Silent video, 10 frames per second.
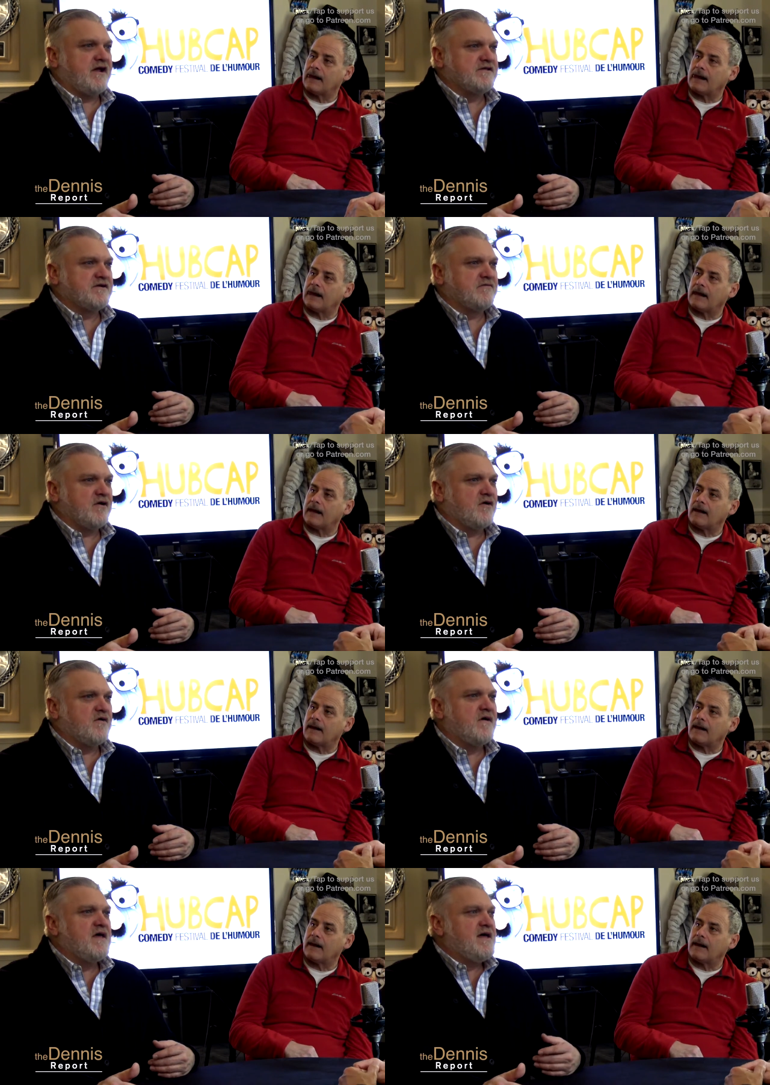Speaker 1: nights in a
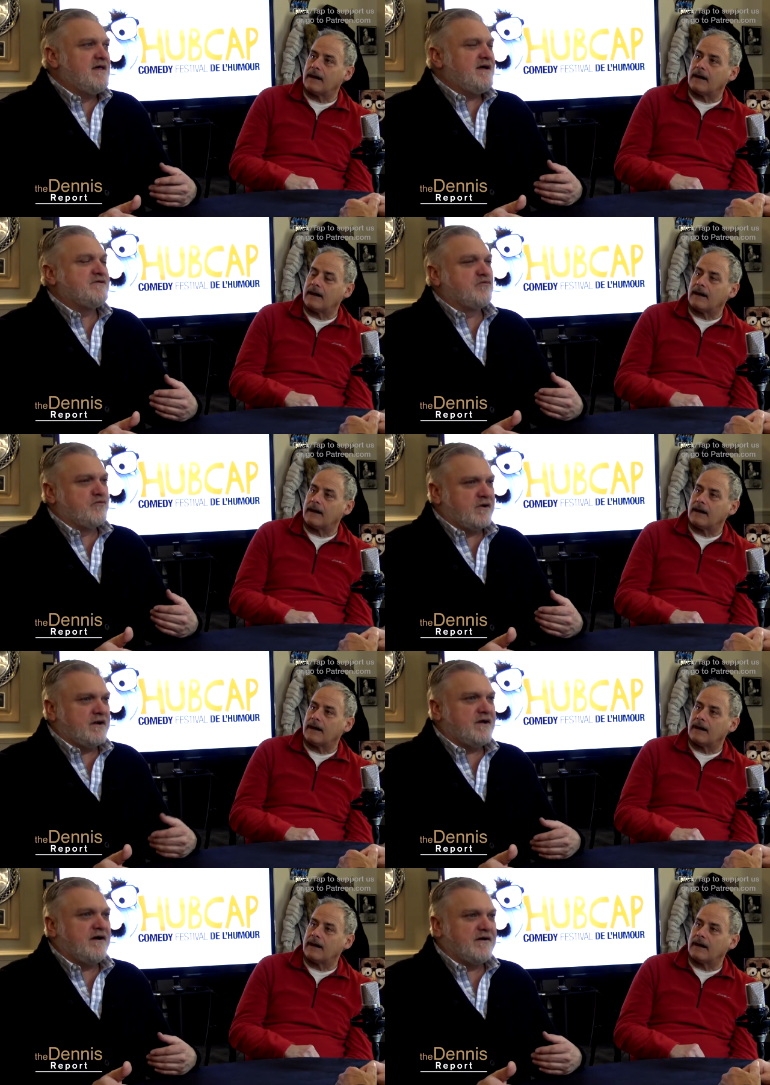row. Yeah, that's
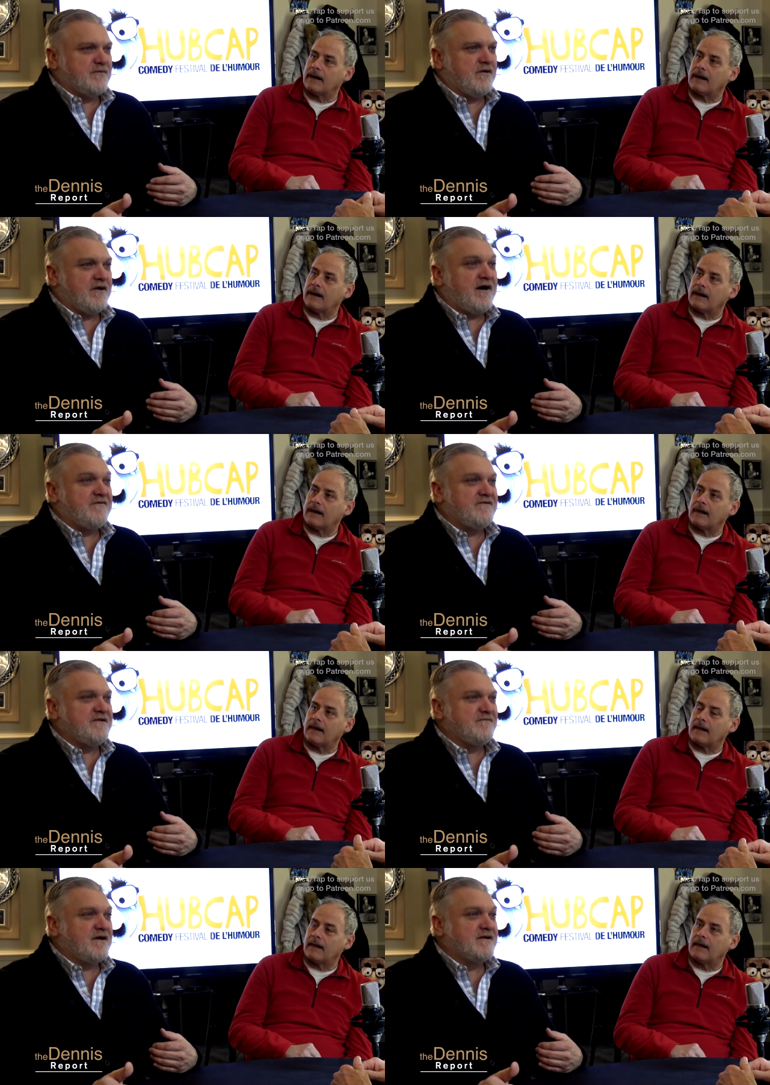really hard to pull off
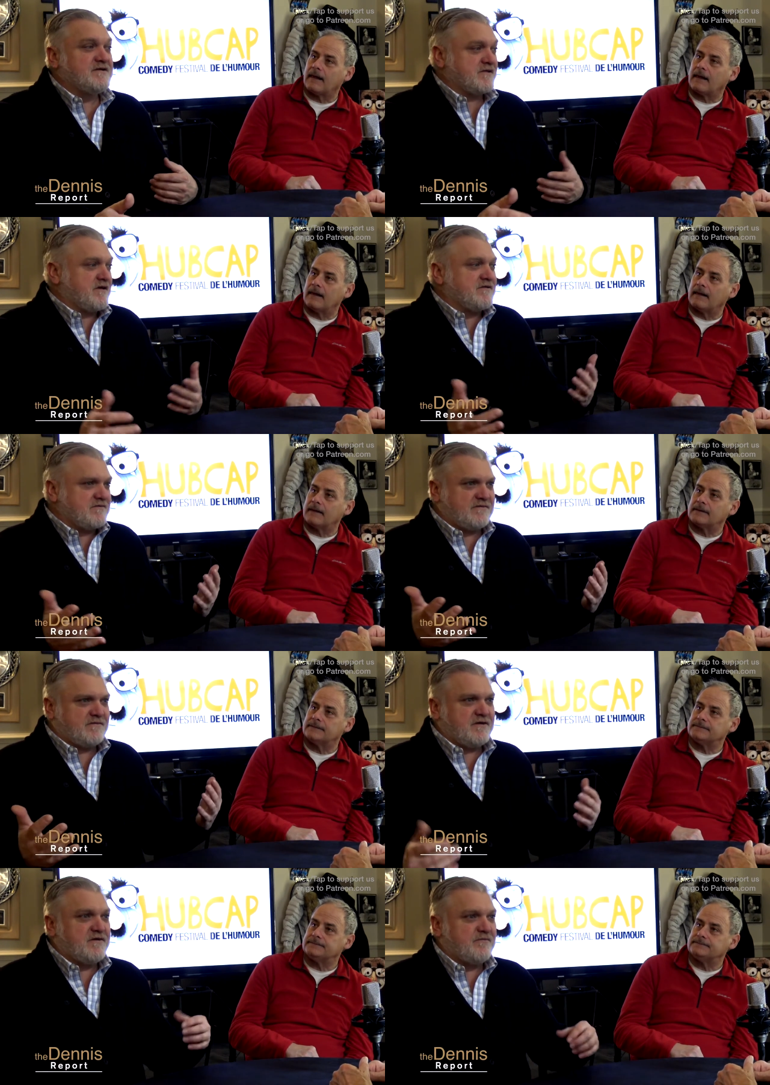in Moncton, just because
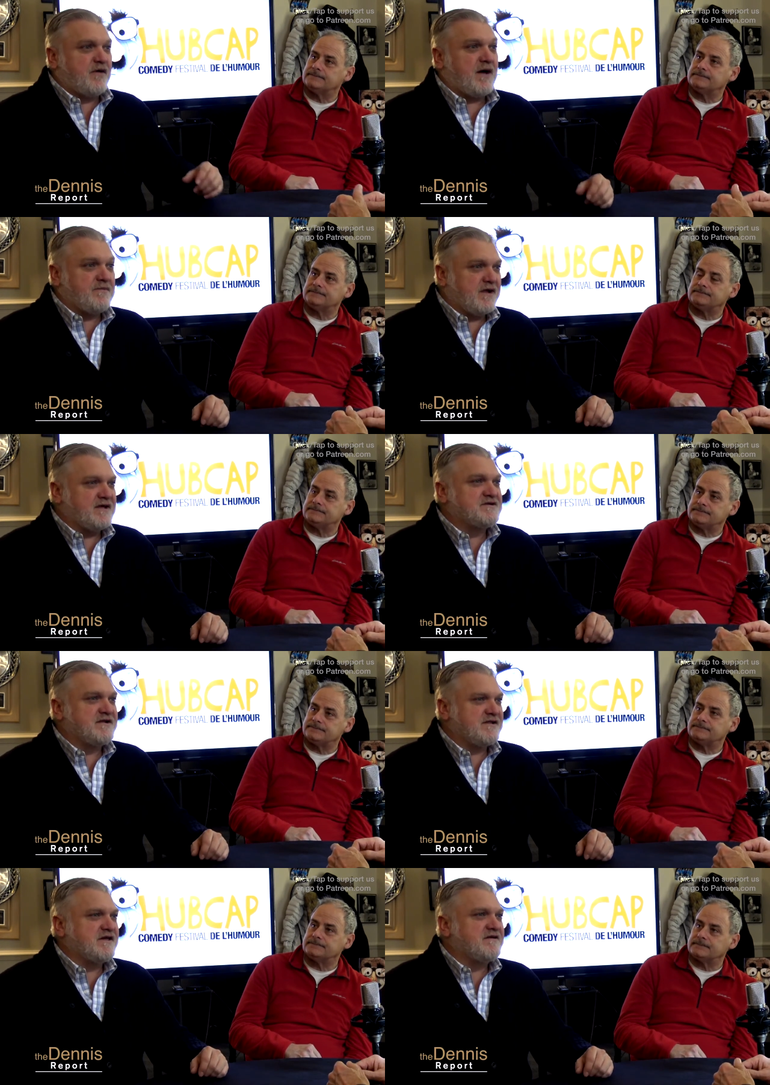you know yep. population,
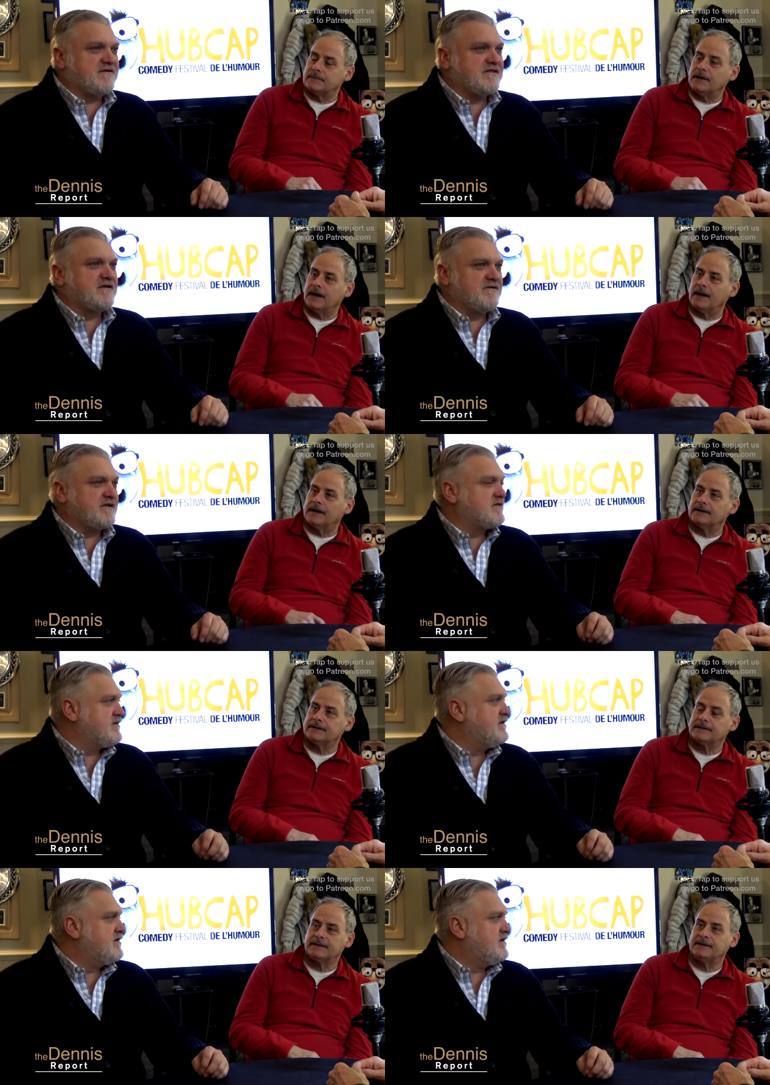etc. Yeah. So
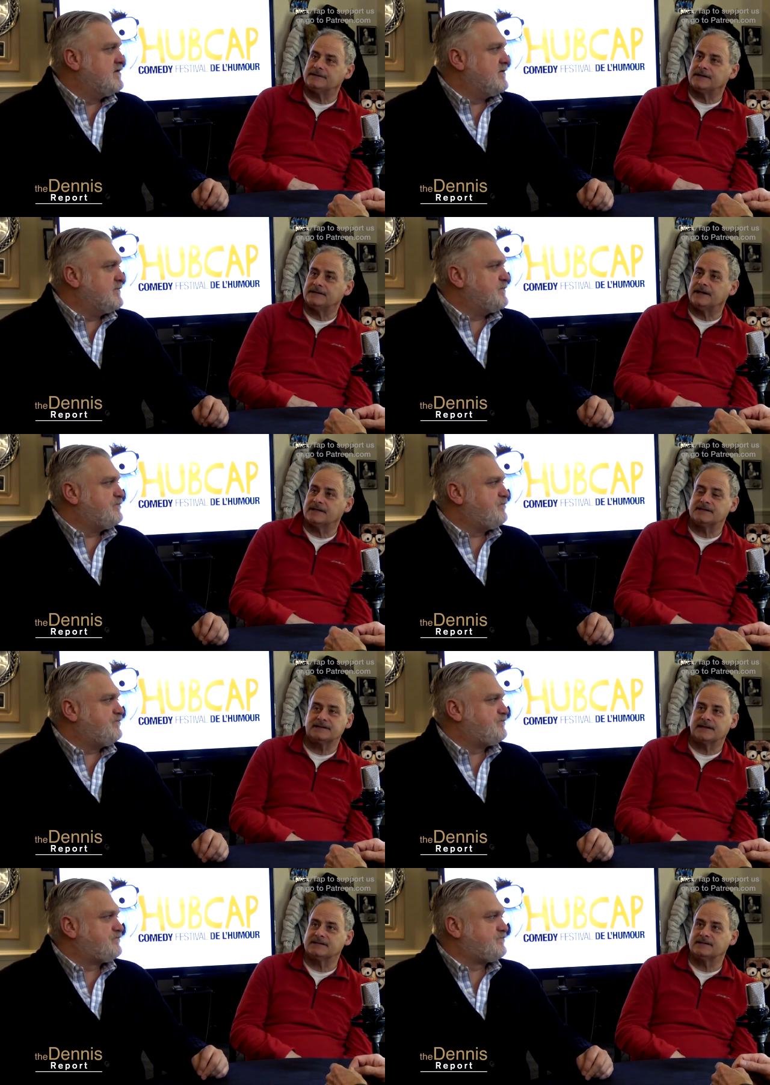
Speaker 2: it's and that's
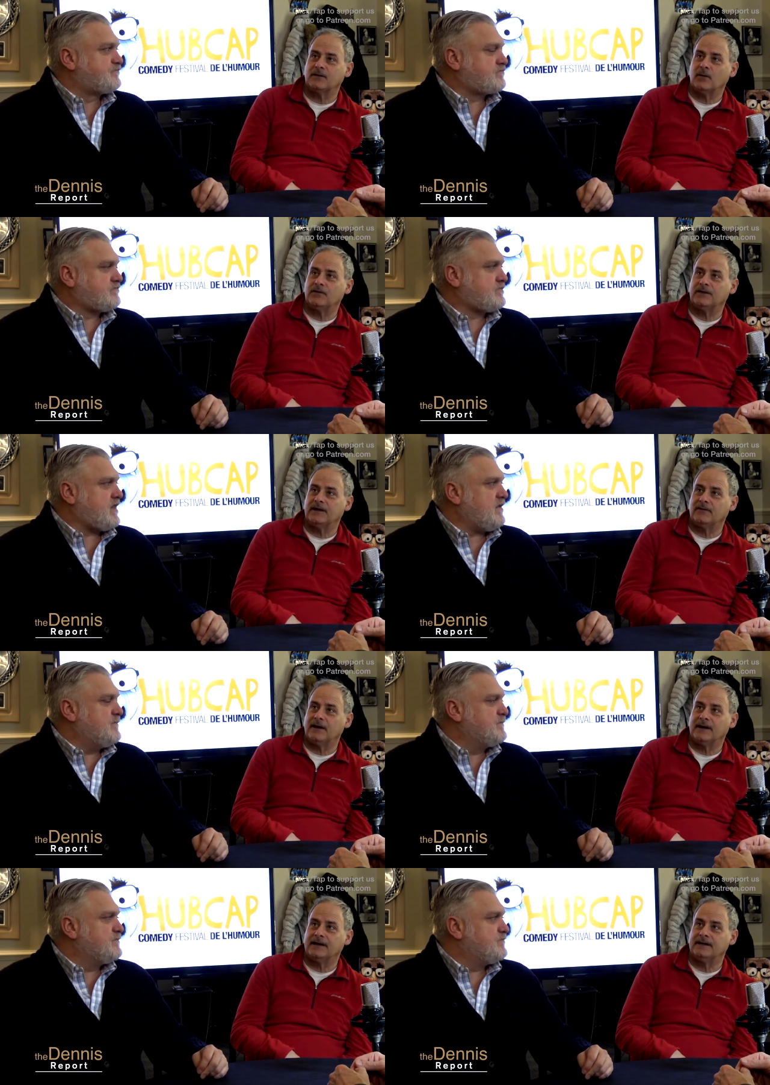that's the whole thing.
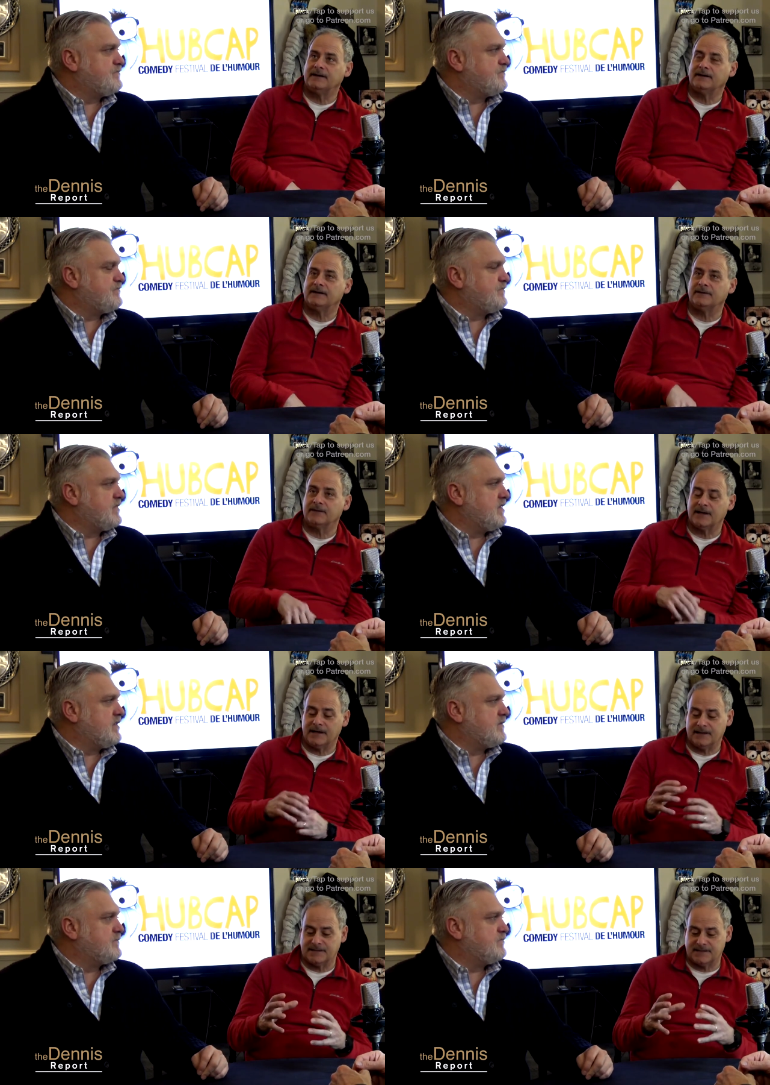Why it
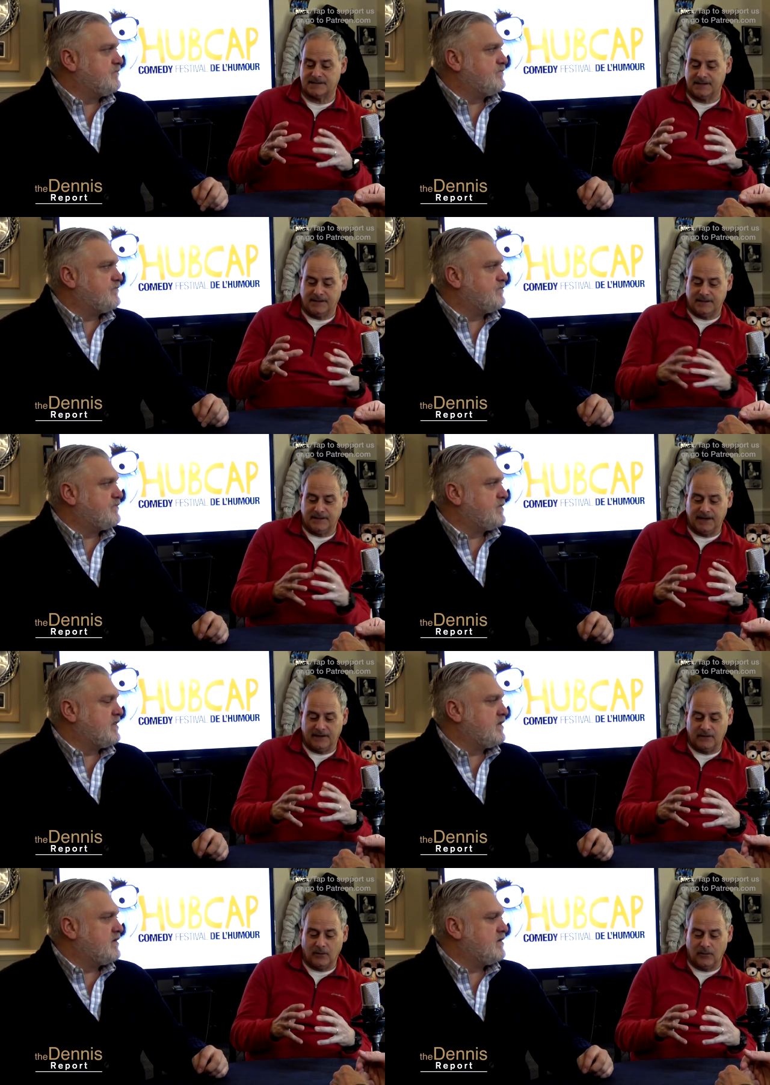really is. You take
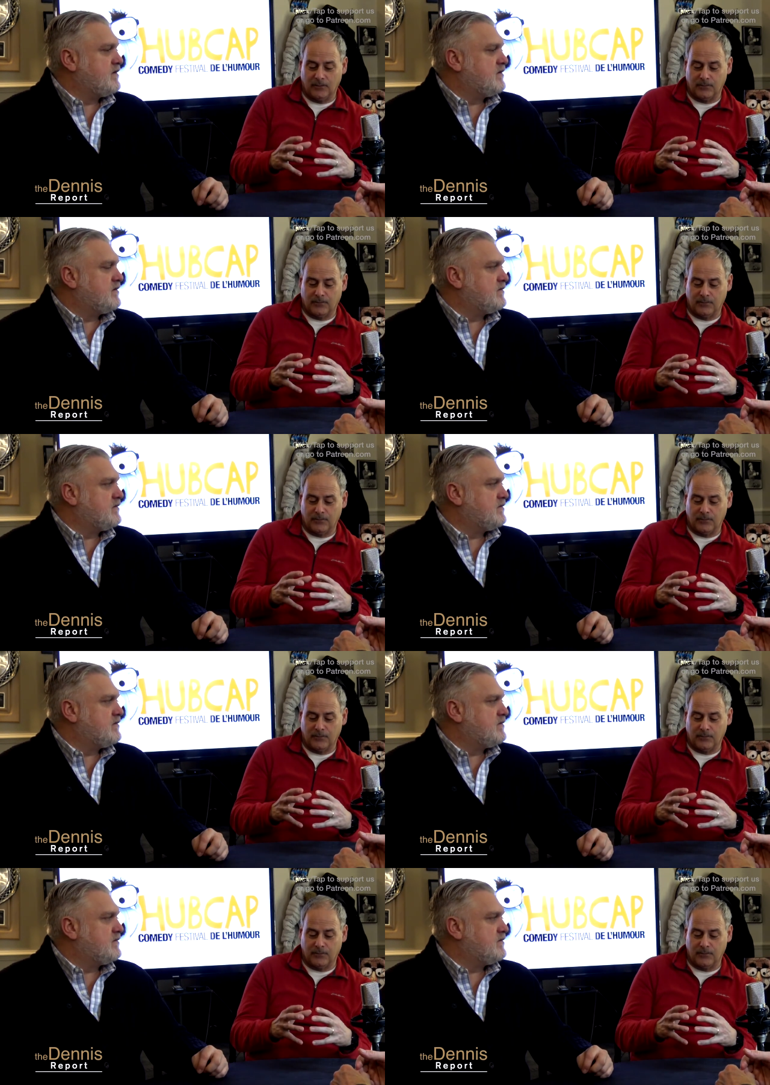the whole